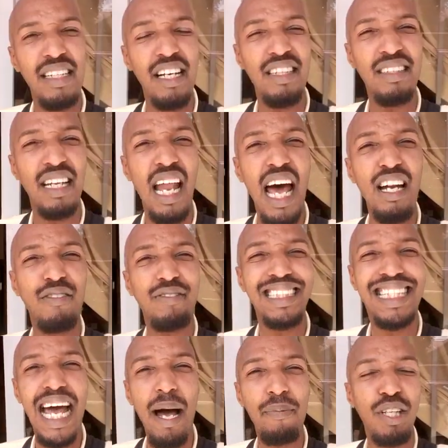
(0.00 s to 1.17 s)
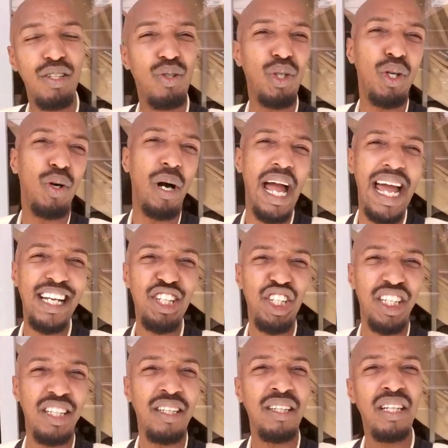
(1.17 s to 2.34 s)
There is a lot of adapter to your
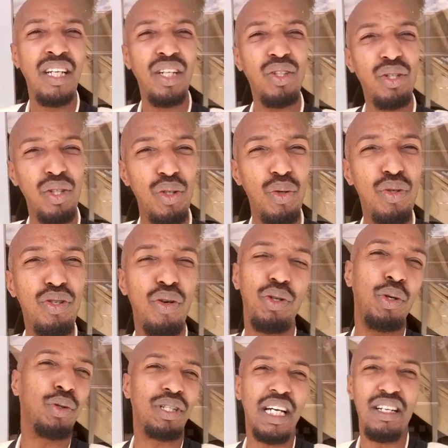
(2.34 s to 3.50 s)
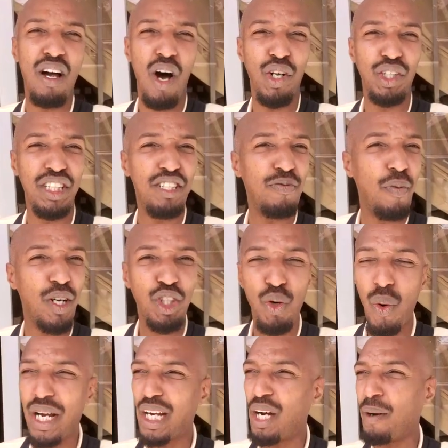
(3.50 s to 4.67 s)
engine to use a new technology. It's much
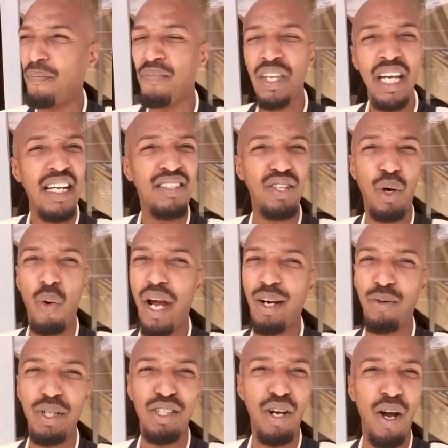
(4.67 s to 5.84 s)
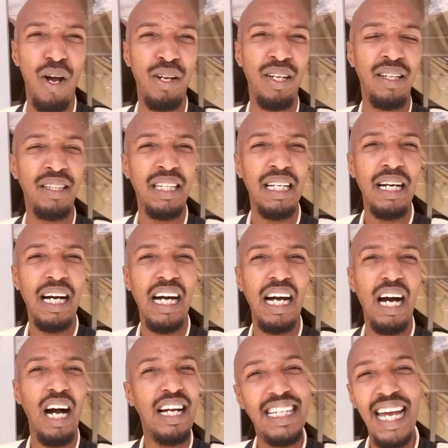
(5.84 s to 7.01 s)
quicker, it's a quick return,
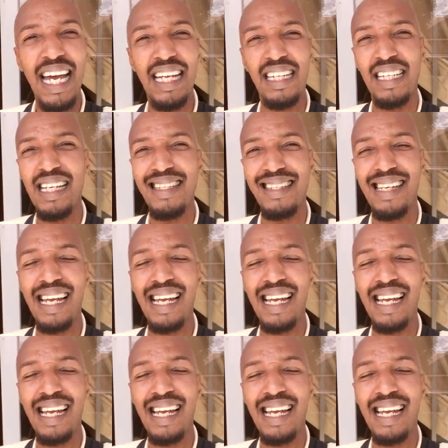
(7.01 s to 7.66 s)
again, it's